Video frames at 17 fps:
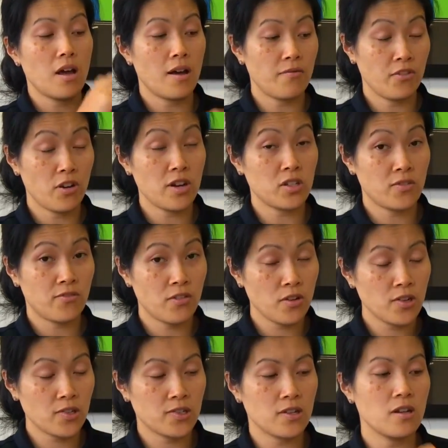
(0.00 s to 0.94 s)
vice
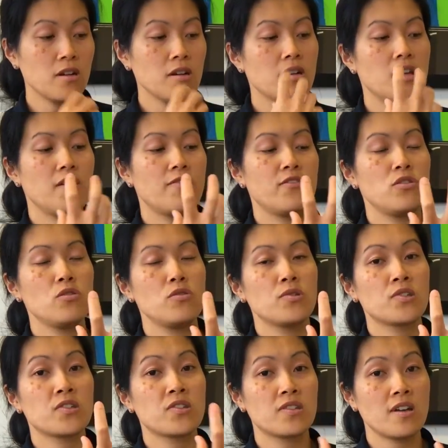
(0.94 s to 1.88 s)
versa, if you
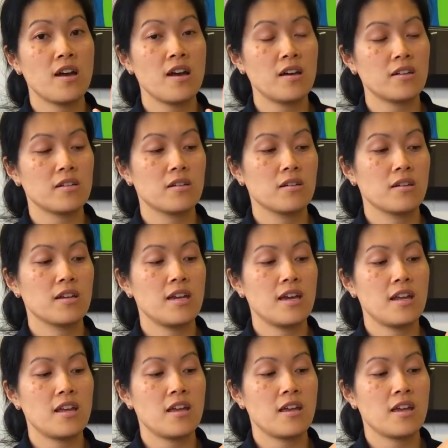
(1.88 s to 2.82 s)
start
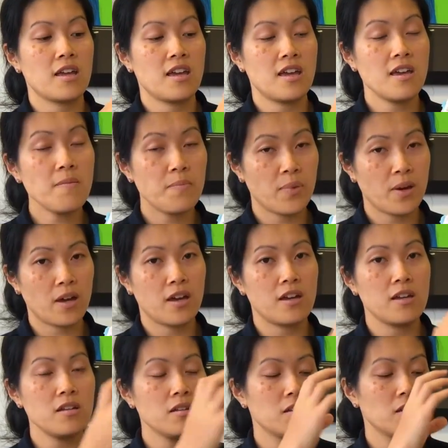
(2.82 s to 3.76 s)
getting hip
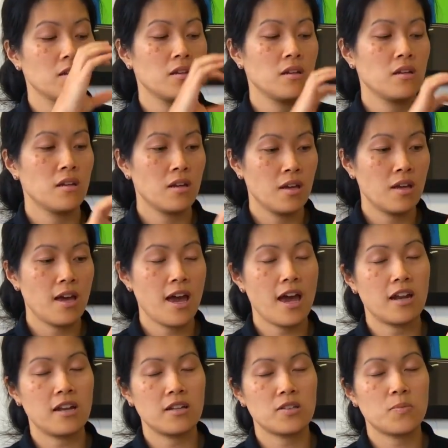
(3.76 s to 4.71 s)
pain
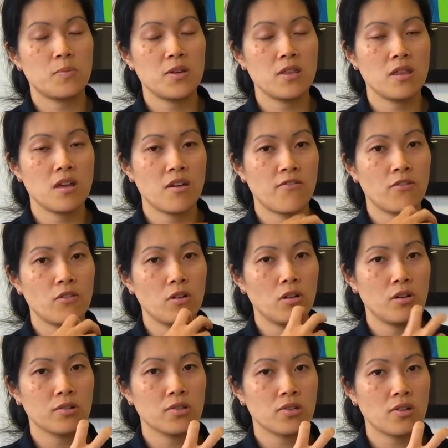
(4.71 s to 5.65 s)
and it's been there for a
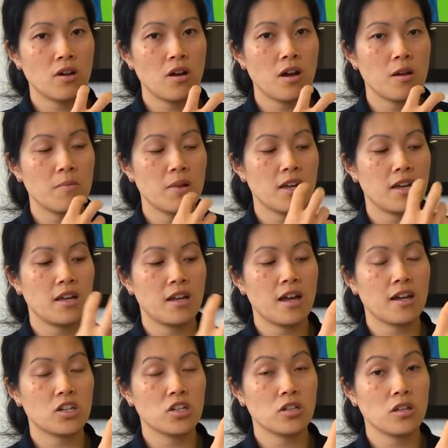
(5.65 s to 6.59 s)
long time, it can
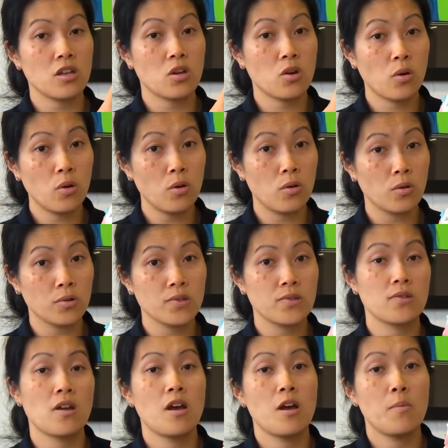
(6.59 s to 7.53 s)
actually
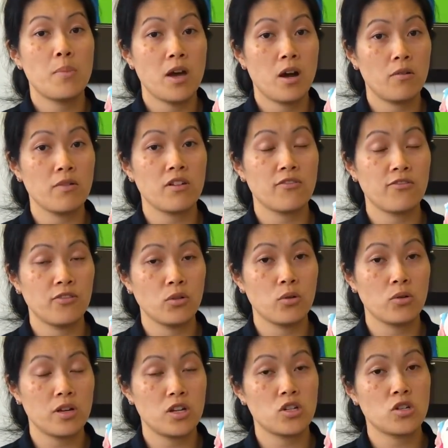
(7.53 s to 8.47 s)
cause pelvic
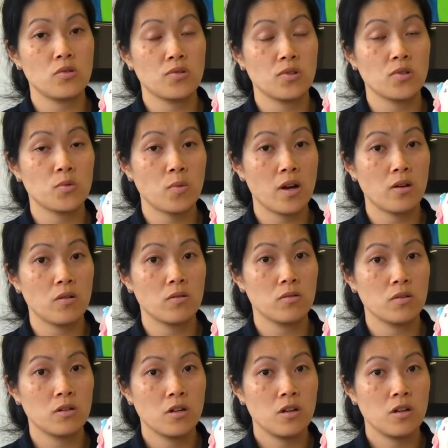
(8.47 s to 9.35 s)
floor issues as well.